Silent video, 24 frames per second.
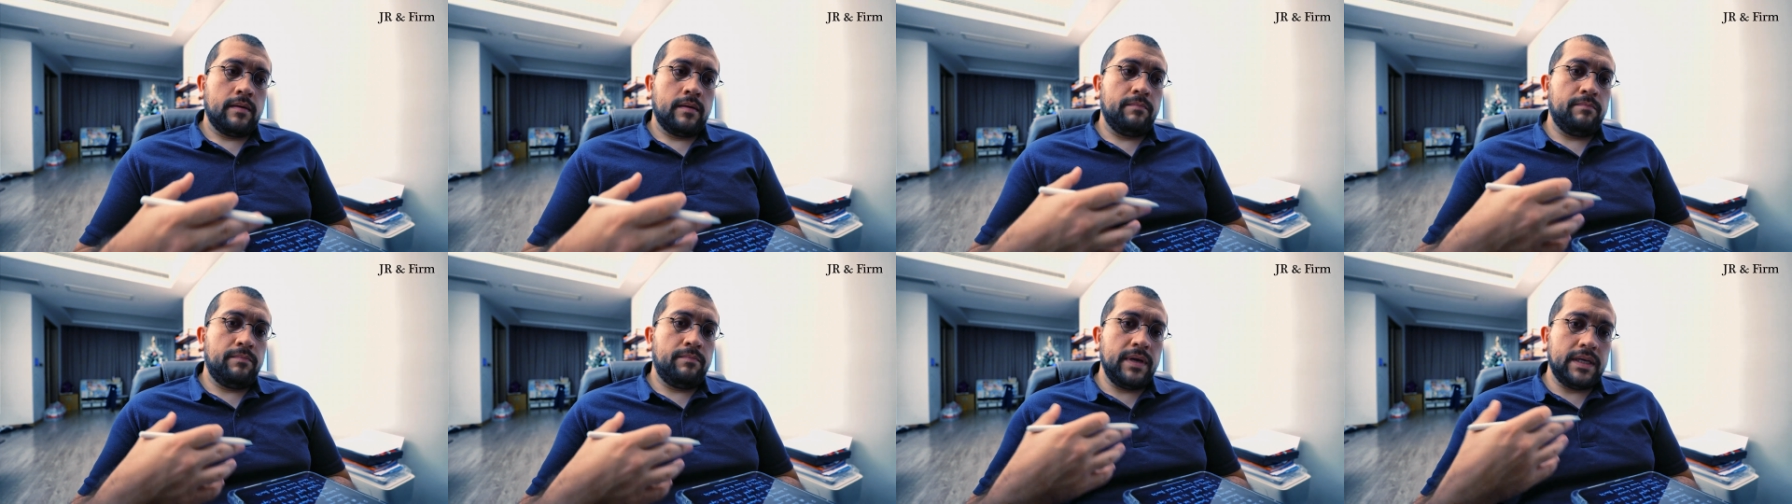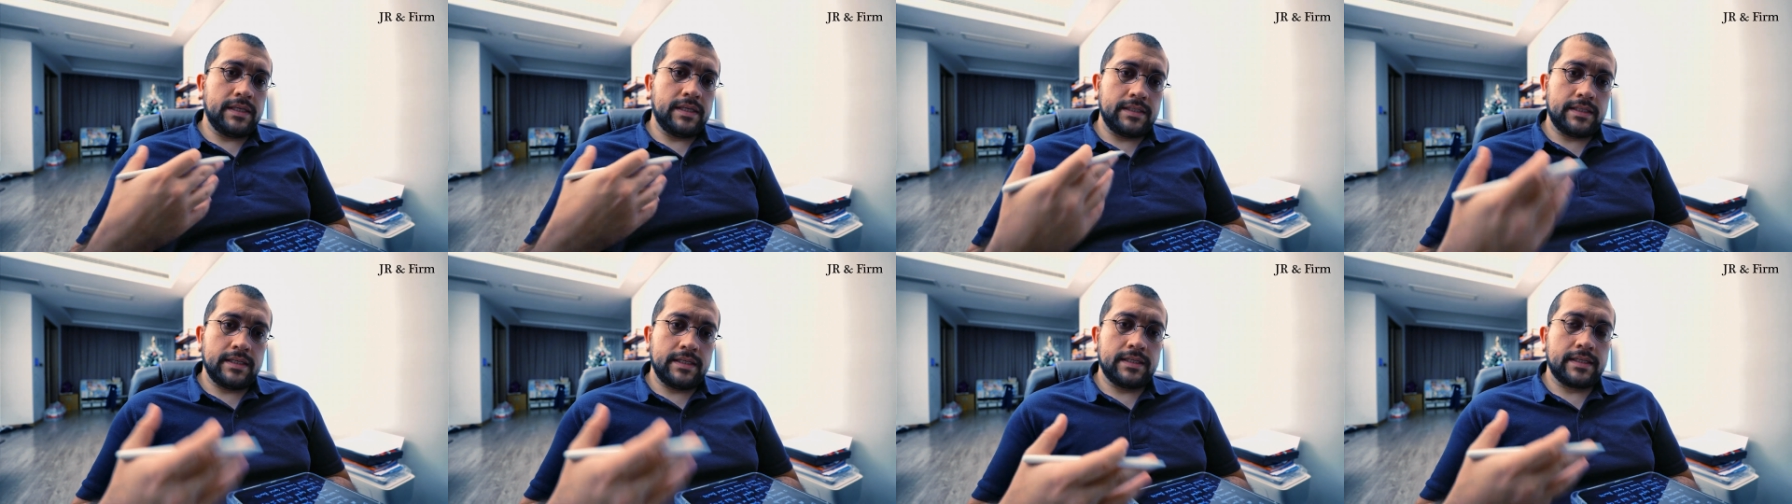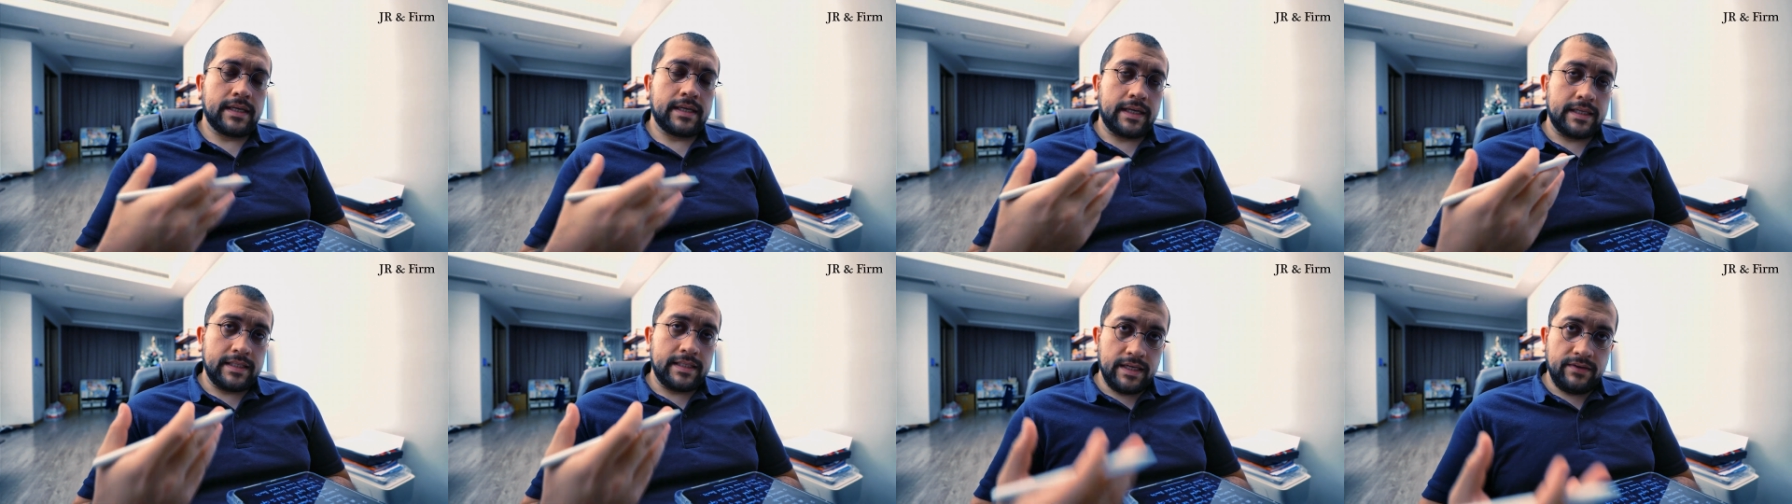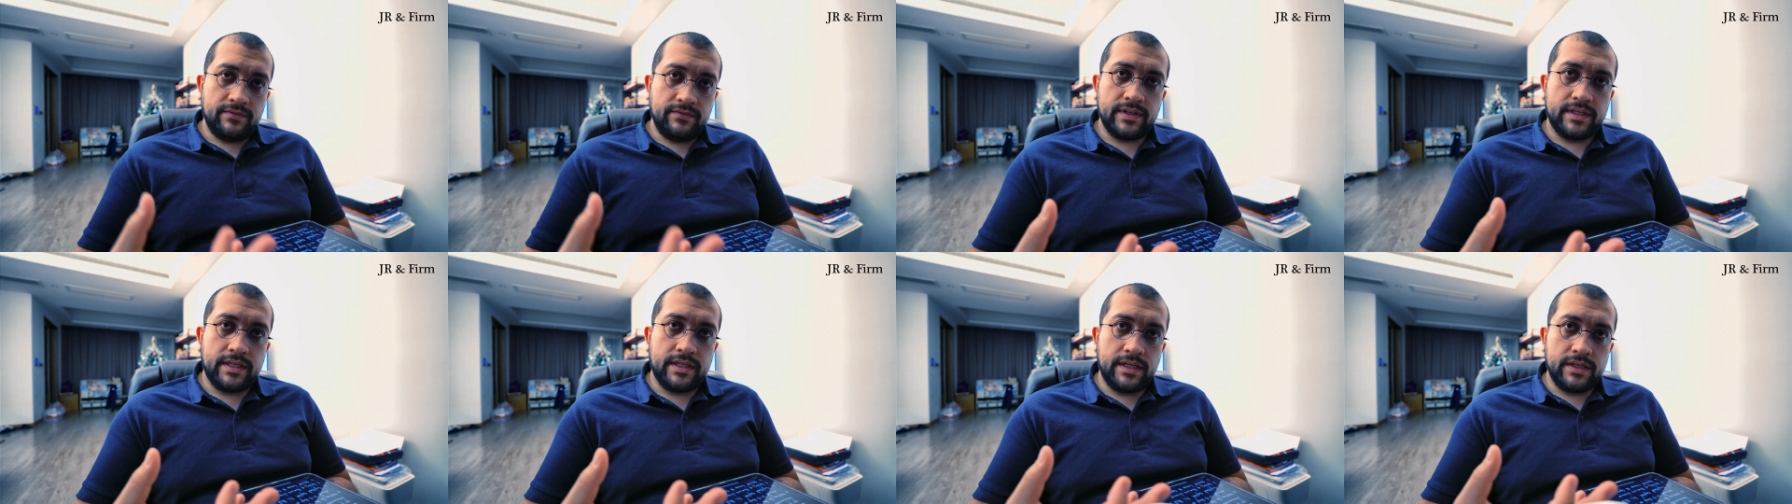business
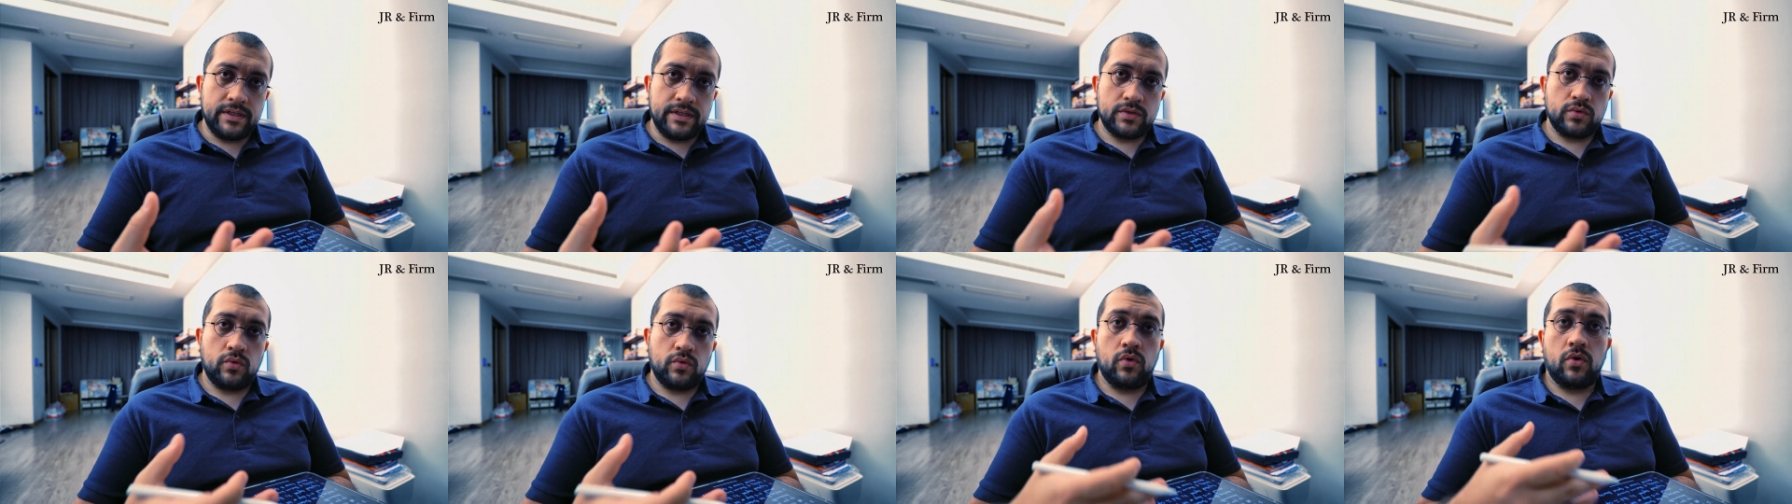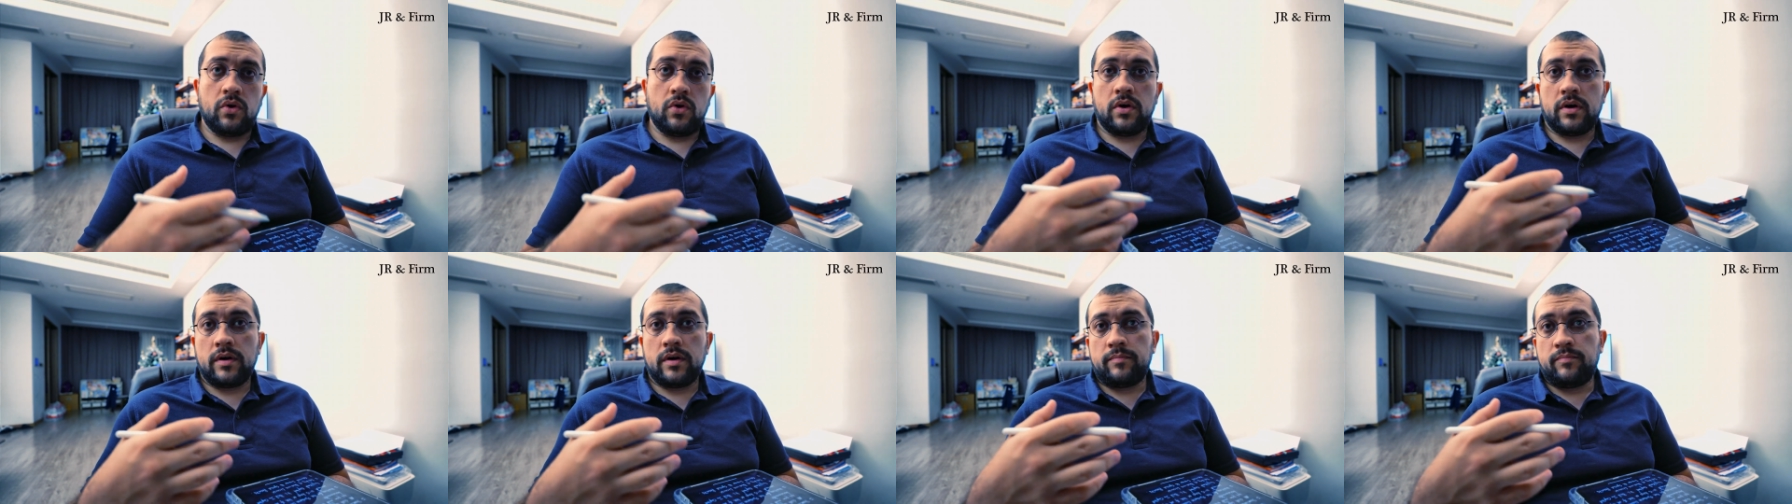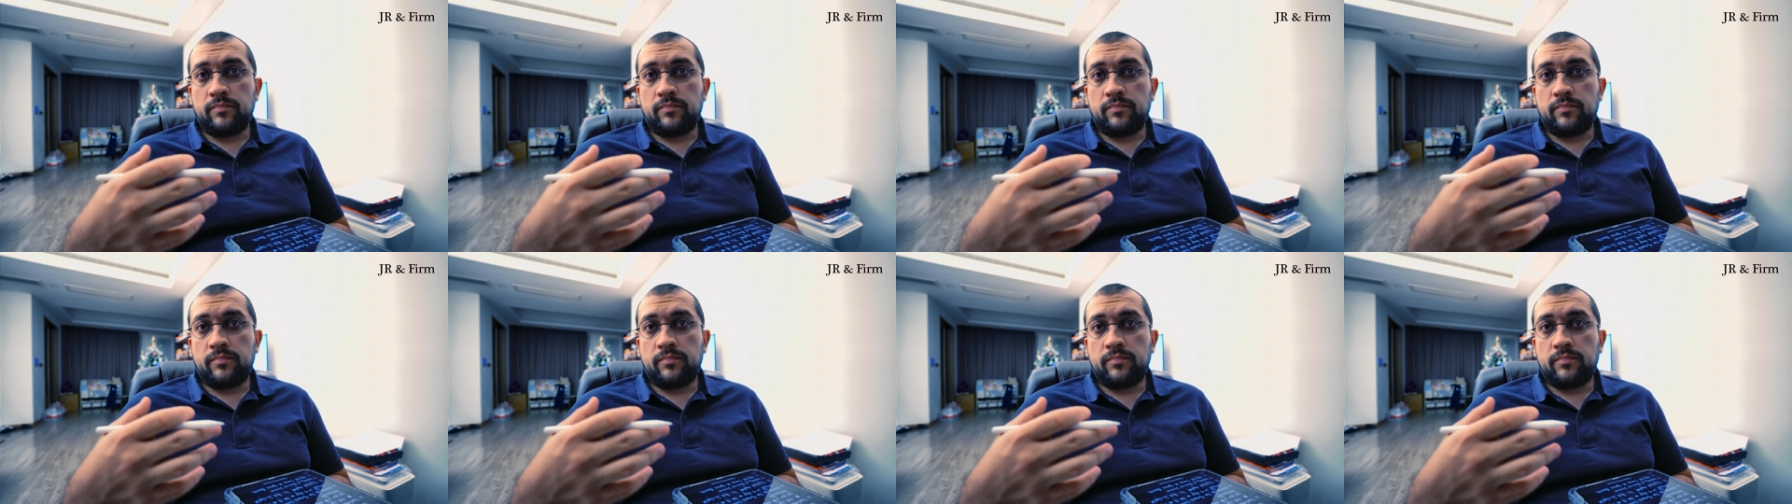activities or